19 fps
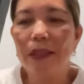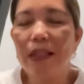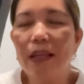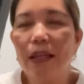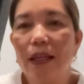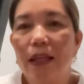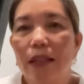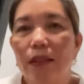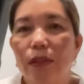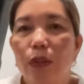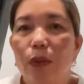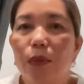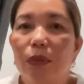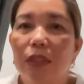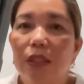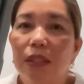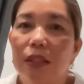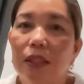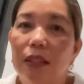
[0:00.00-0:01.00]
like I don't
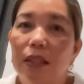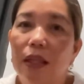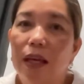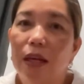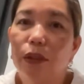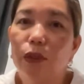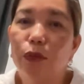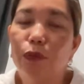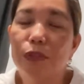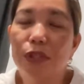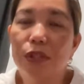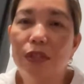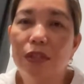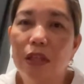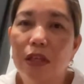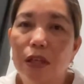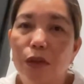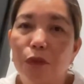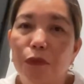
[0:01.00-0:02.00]
need a lot of
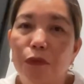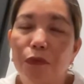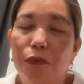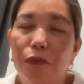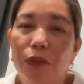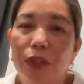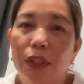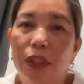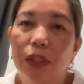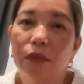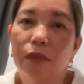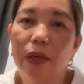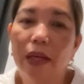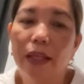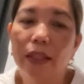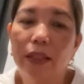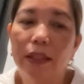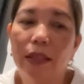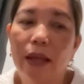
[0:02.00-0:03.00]
stuff
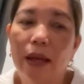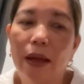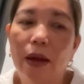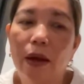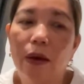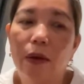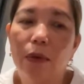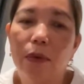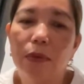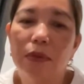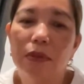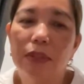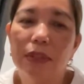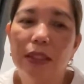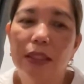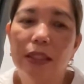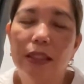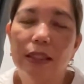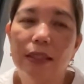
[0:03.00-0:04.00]
right now
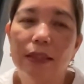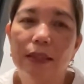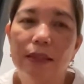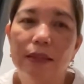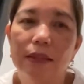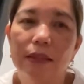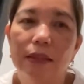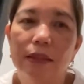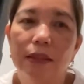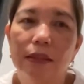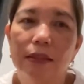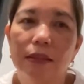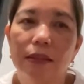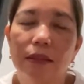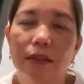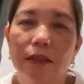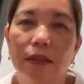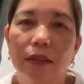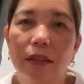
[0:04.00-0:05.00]
since
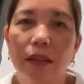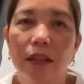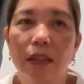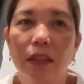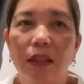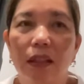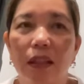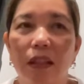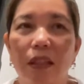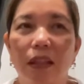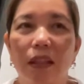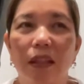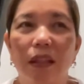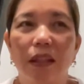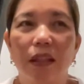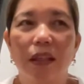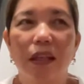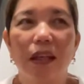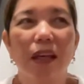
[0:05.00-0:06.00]

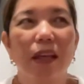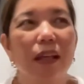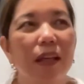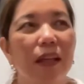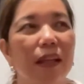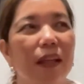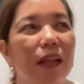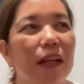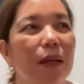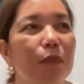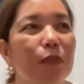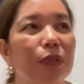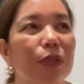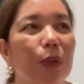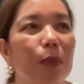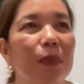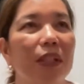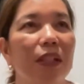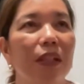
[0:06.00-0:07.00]
I have
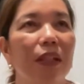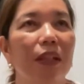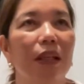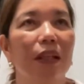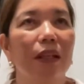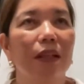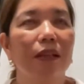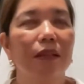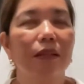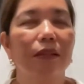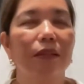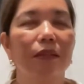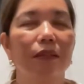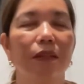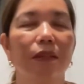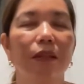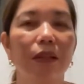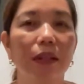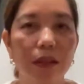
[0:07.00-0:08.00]
so many in
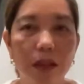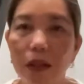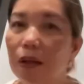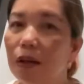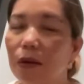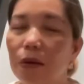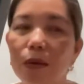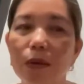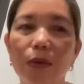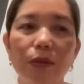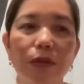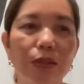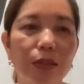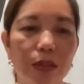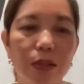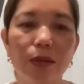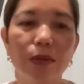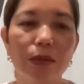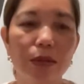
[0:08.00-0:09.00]
clothes,
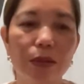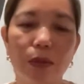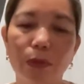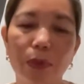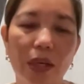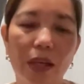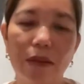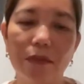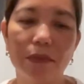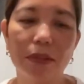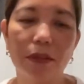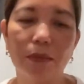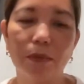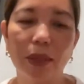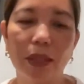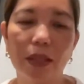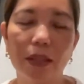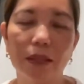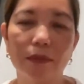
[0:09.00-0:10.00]
shoes, or whatever,
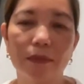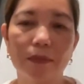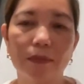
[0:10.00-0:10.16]
but